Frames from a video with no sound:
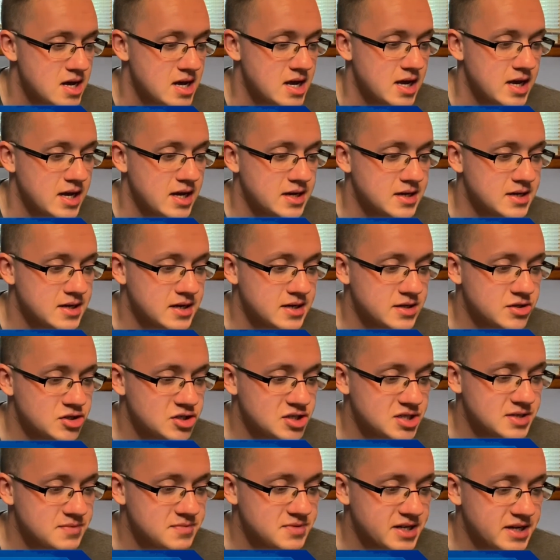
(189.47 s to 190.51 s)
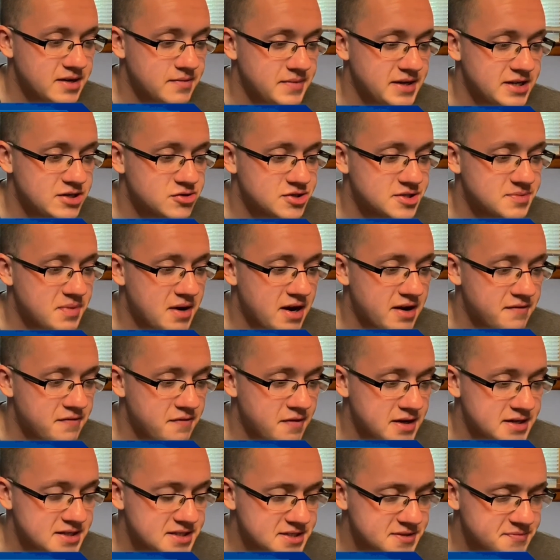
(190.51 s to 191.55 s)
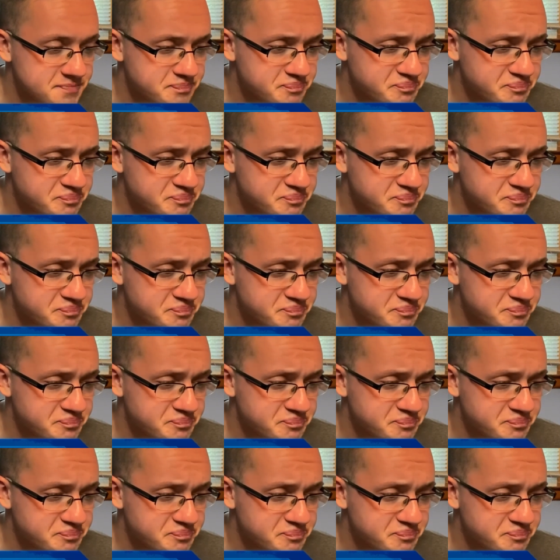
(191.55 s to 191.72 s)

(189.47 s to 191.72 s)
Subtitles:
and it just seems like a major spot fest.